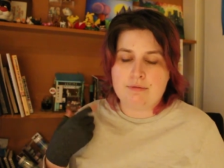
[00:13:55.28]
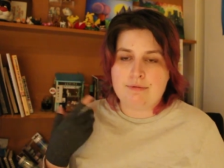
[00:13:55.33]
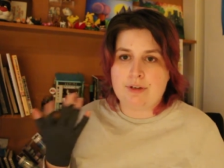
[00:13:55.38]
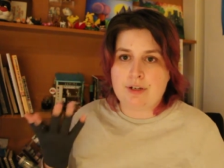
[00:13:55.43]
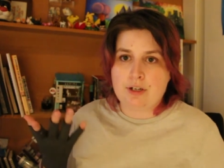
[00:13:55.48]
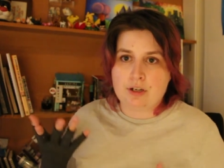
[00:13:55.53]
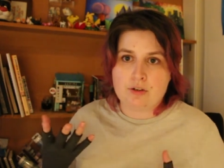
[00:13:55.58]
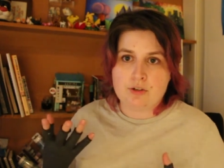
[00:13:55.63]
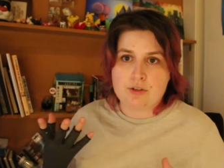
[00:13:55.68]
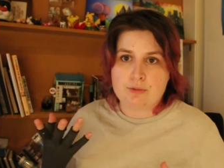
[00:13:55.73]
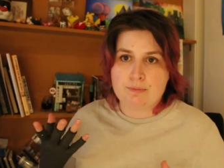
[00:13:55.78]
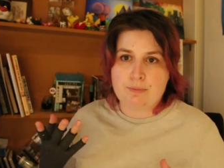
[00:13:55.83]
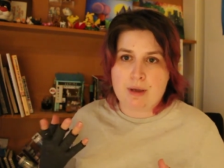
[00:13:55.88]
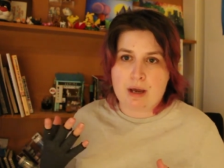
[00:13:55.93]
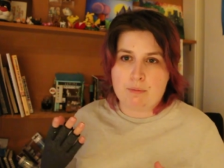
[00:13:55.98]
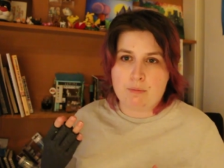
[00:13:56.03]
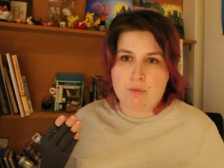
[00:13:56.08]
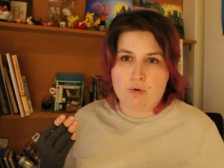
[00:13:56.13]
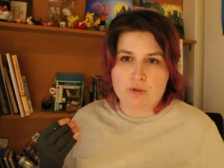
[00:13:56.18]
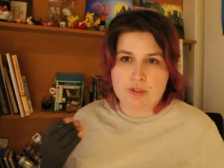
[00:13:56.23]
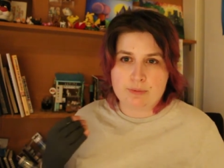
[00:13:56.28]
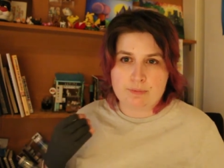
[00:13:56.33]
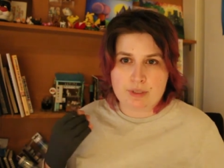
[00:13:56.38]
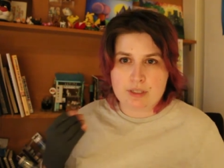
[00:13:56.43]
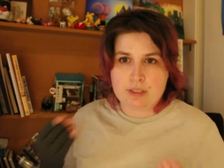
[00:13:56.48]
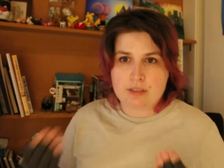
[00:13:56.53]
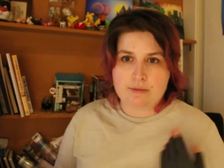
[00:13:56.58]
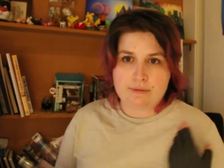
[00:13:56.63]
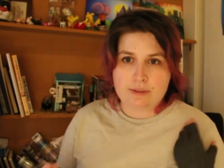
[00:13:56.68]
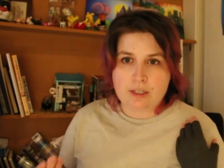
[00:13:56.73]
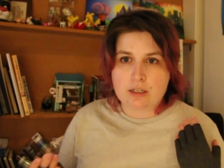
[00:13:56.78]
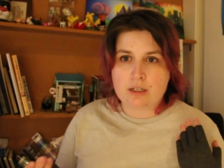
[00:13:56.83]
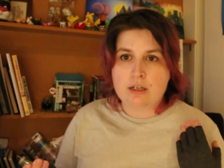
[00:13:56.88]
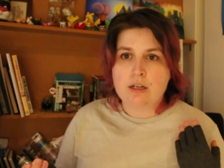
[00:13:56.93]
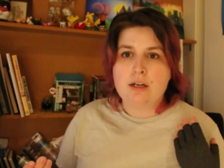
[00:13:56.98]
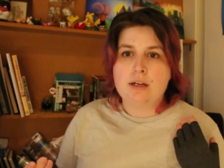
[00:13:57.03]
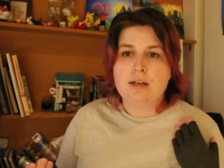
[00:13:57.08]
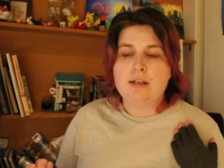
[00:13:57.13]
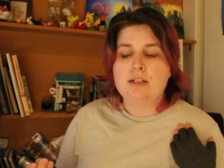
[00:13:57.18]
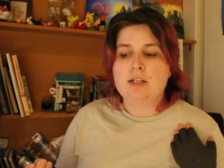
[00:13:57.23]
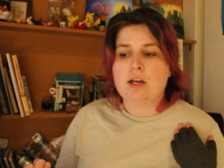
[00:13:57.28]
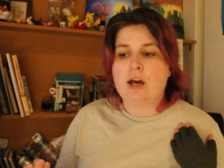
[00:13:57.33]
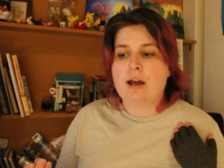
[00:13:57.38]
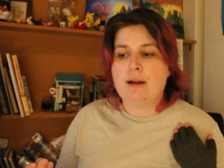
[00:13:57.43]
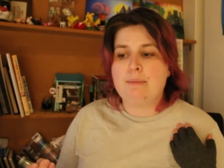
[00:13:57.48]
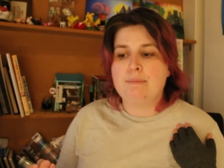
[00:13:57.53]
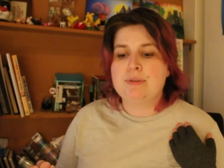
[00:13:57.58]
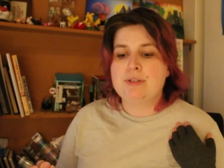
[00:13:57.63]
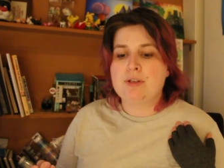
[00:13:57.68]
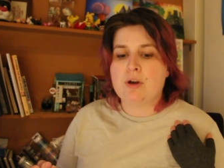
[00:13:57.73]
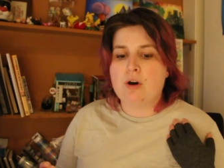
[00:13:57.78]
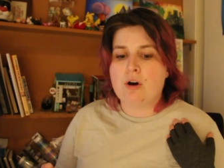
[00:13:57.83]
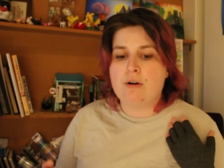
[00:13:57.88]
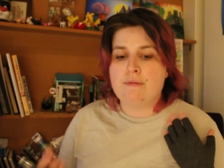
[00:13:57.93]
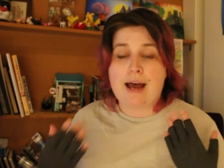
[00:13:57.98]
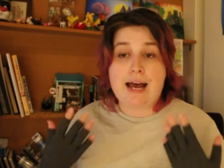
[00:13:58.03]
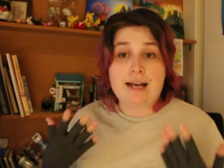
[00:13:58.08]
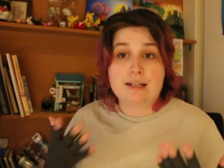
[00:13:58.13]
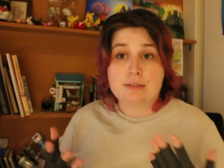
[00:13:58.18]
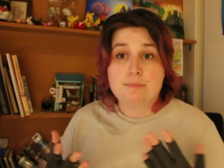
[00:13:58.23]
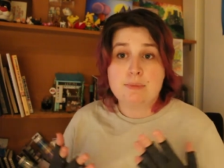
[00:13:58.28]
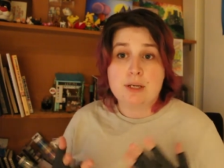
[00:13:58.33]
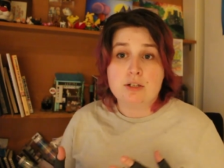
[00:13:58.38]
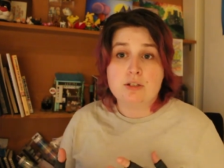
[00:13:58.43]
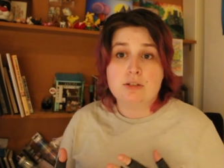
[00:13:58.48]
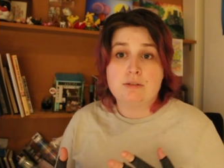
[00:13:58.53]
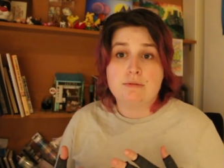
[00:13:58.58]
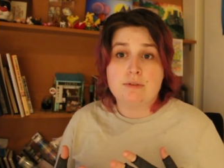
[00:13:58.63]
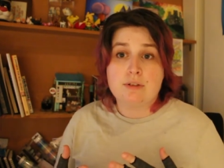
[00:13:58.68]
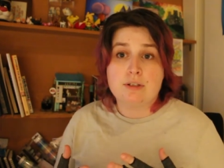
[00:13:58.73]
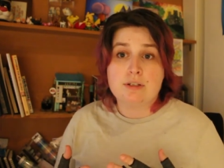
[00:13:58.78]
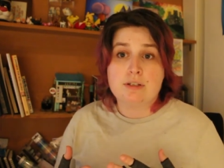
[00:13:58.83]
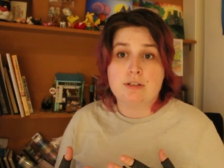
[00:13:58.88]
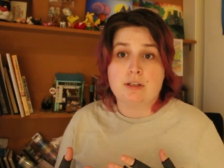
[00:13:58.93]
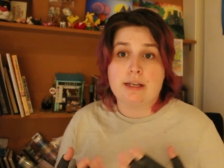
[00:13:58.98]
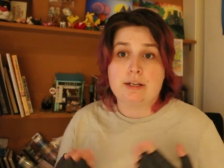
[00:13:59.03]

videos about more specific types of aspects of this,